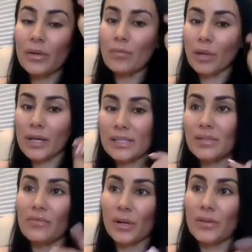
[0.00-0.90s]
blessed
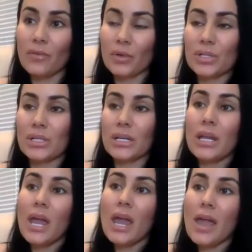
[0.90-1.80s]
and very fortunate.
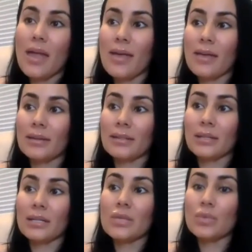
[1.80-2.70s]
And
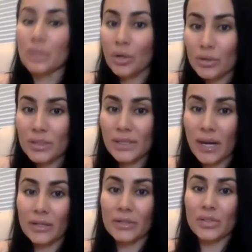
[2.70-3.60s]
it was her
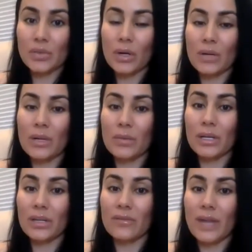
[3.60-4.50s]
desire to want to be able to
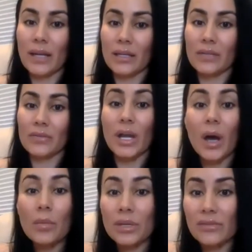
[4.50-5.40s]
give that gift or
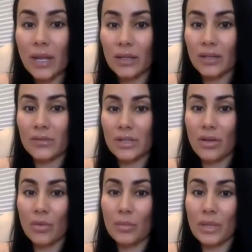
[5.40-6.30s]
help give that gift to
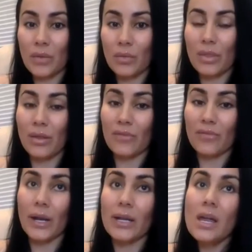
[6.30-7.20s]
other women that were in their
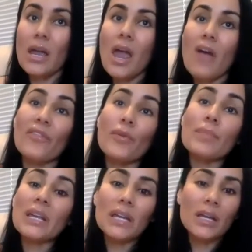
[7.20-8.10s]
fight. And for
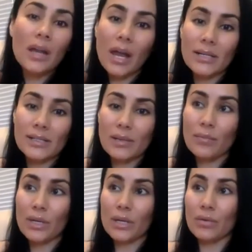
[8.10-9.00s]
me, as
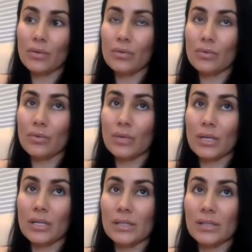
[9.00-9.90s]
somebody who
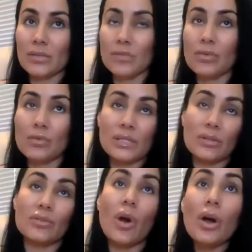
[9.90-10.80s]
is a
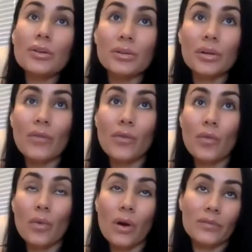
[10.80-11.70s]
daughter
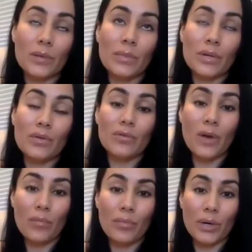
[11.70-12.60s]
of somebody who
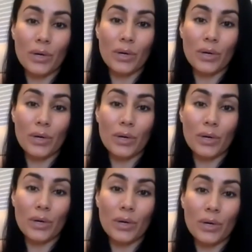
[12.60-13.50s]
fought breast cancer,
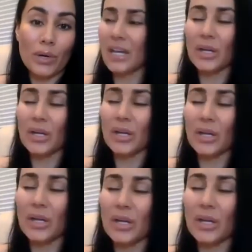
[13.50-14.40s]
I can't tell you
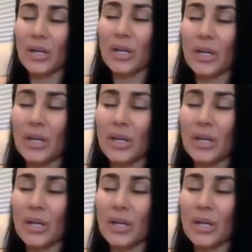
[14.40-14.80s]
how